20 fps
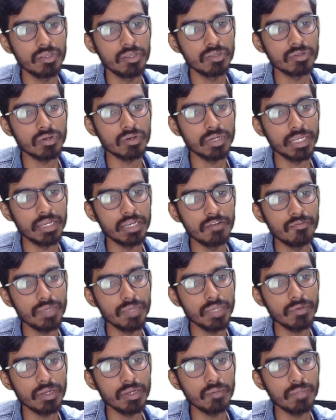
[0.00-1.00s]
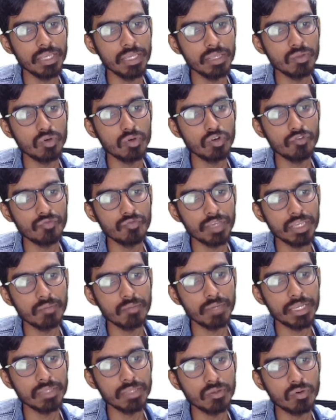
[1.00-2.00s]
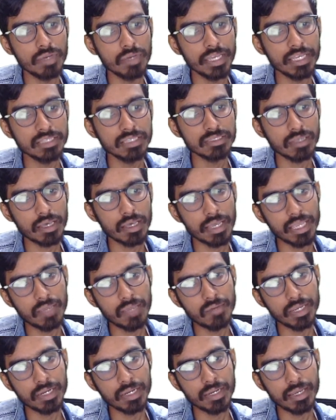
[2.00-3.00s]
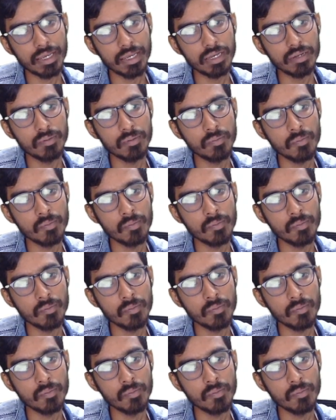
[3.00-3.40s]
So del phi will be dou phi by dou x I vector,